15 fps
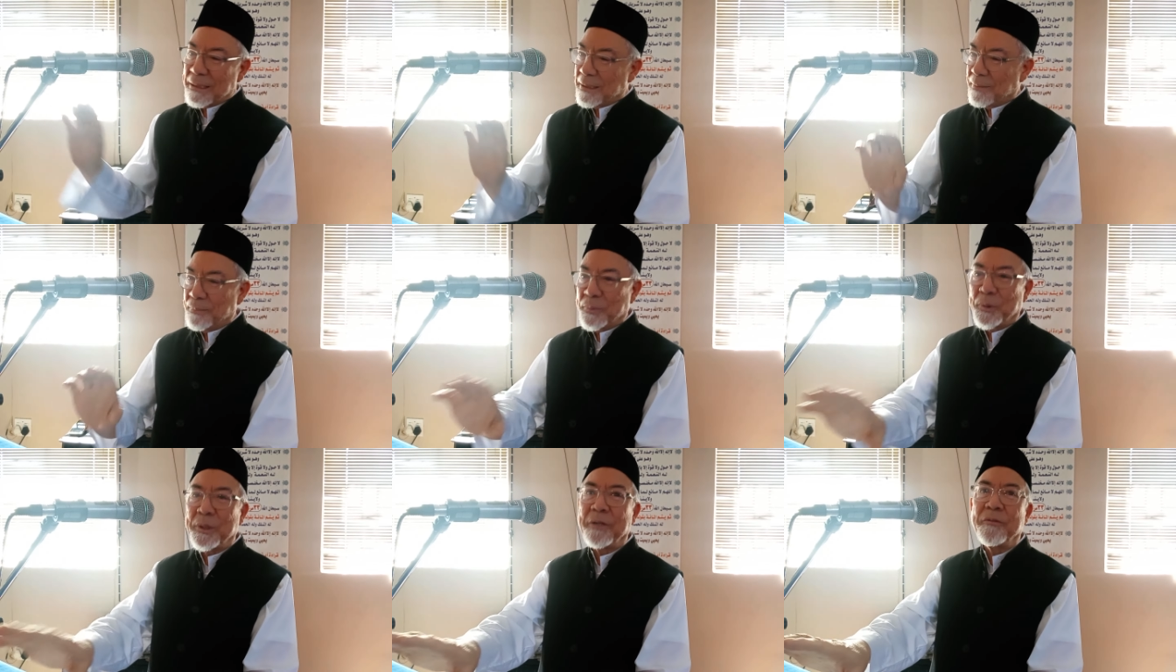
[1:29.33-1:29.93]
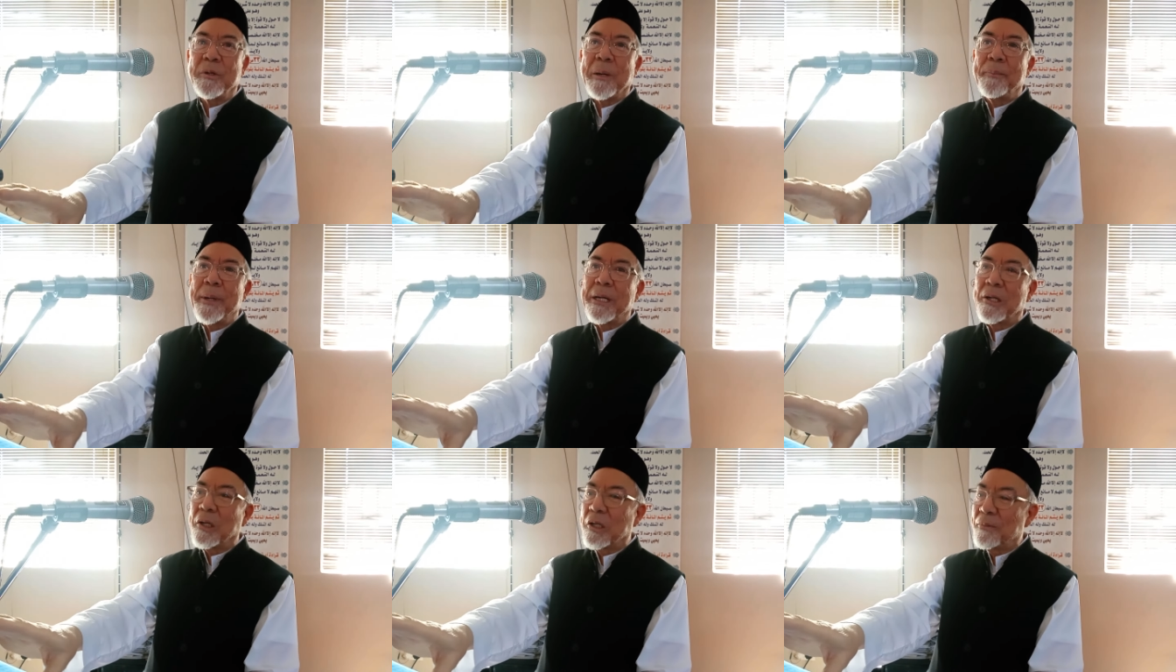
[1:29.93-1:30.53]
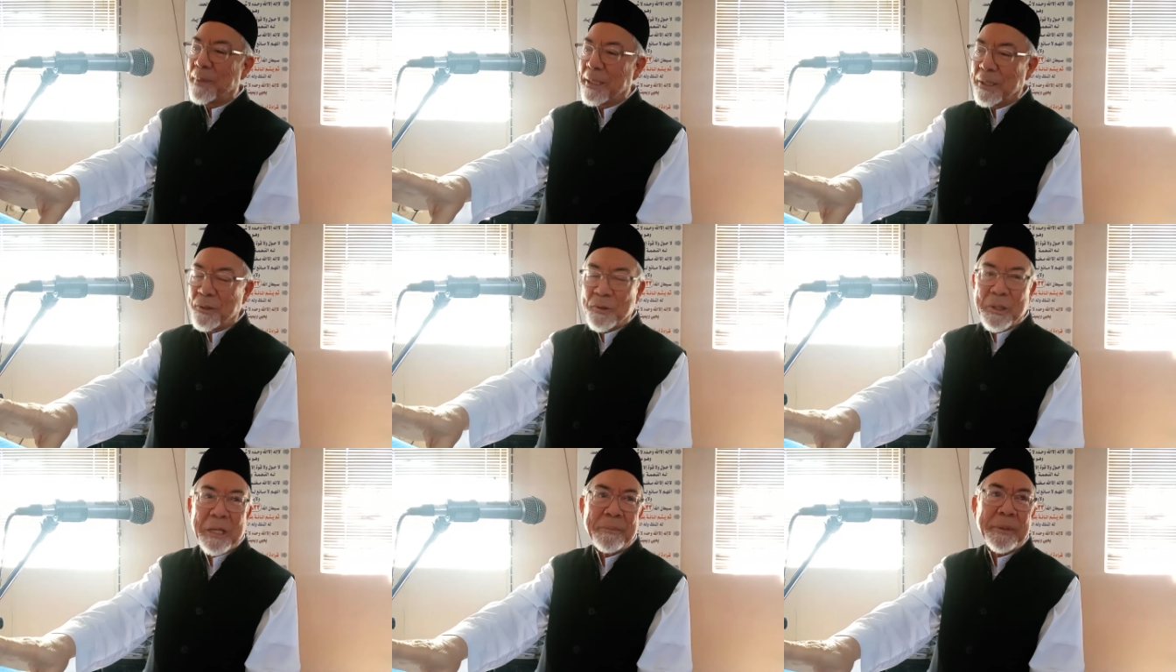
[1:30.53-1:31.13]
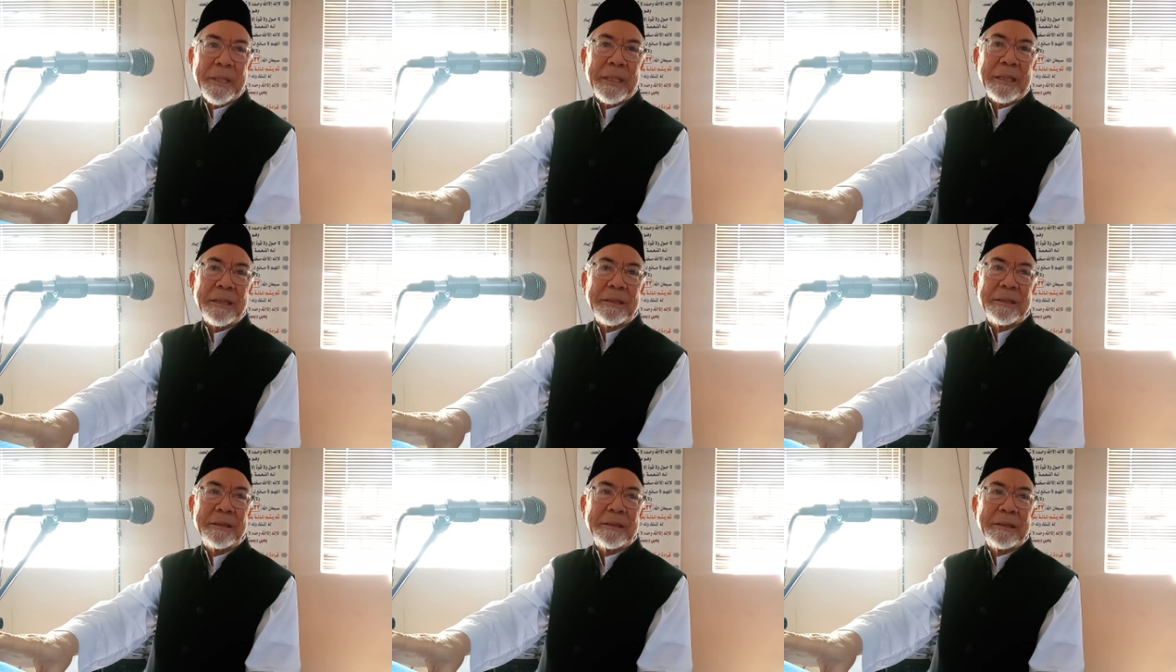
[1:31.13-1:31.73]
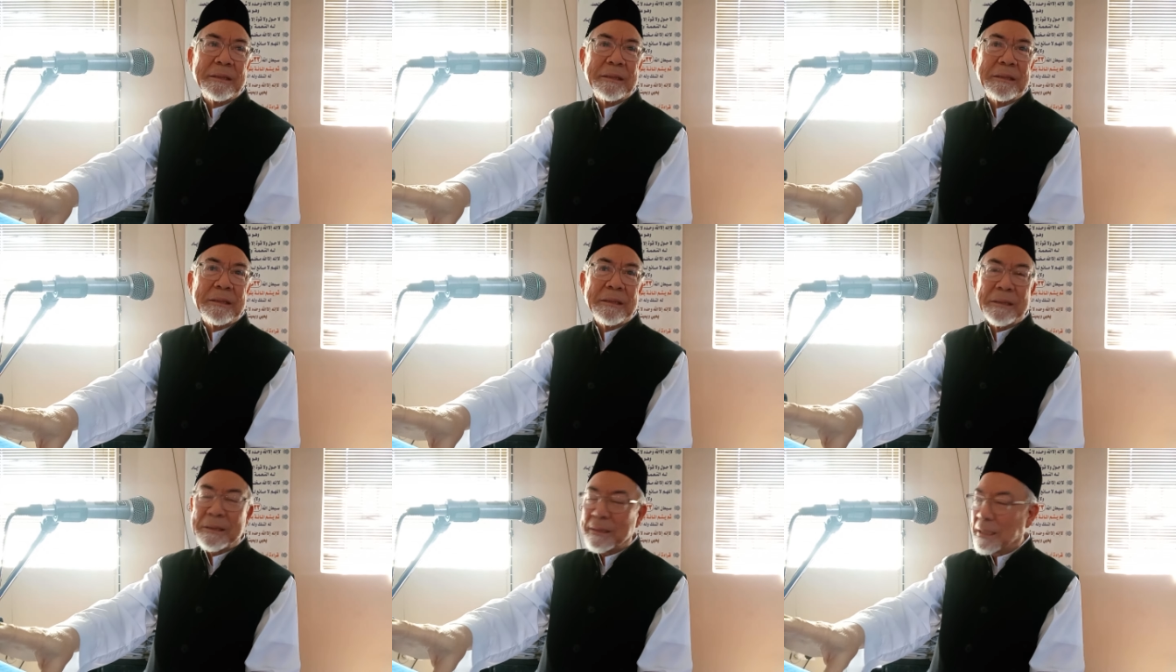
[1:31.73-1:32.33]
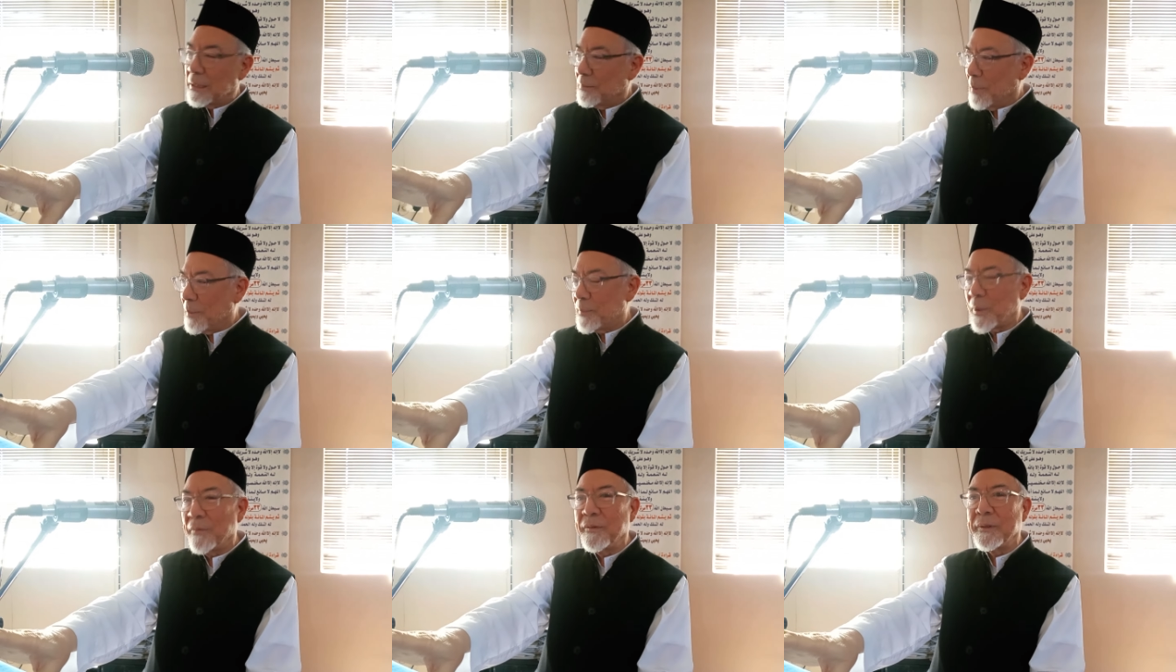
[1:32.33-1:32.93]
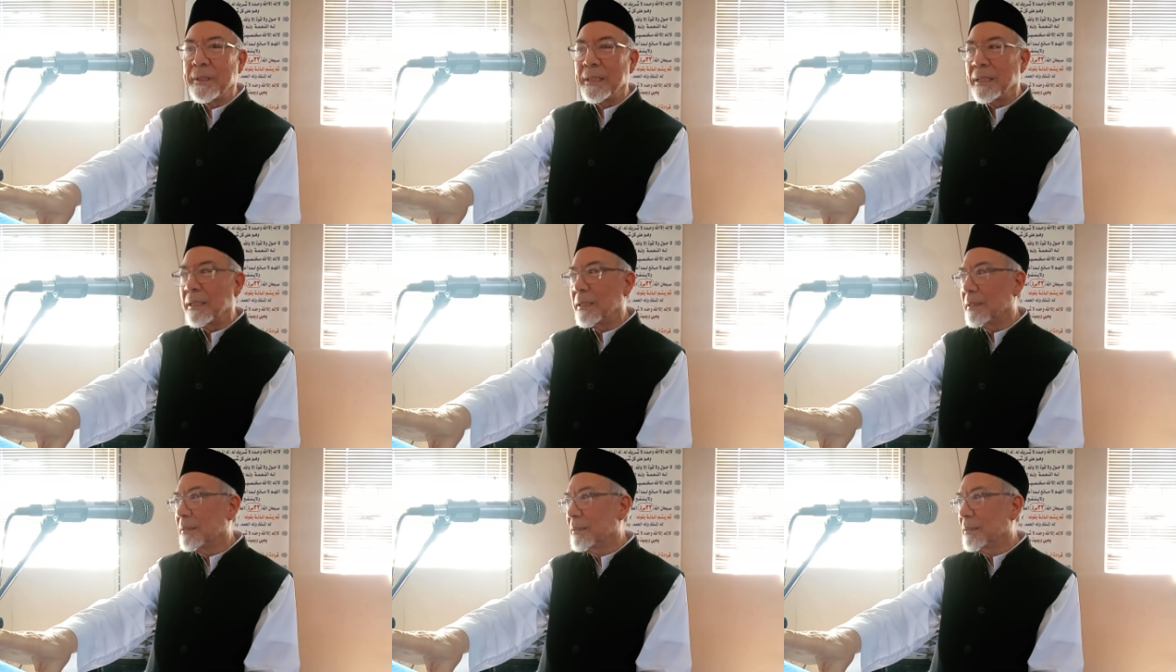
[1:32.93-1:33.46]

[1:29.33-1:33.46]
It's important. I paid a lot of money to come here. This is my prophet, yeah?